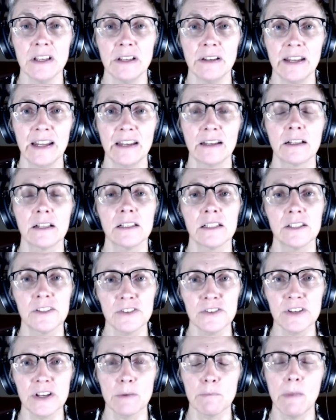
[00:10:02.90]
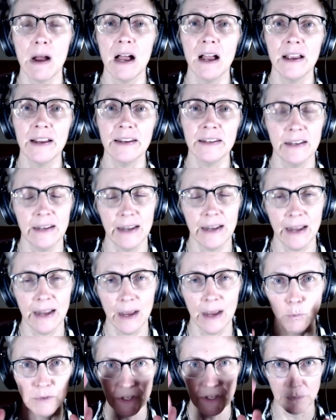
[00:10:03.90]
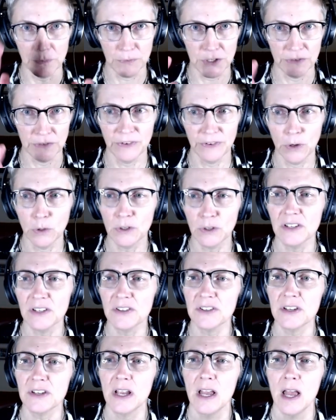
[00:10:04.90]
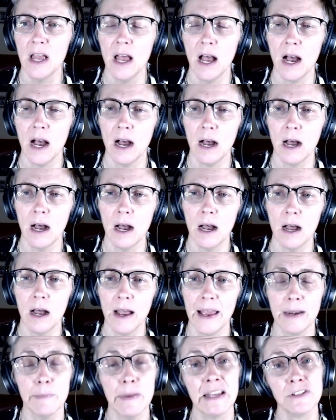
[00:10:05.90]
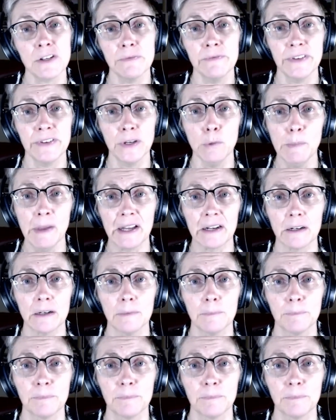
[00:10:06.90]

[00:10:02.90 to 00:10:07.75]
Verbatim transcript: It clears their mind, it helps them to focus, uh, and it makes them feel better.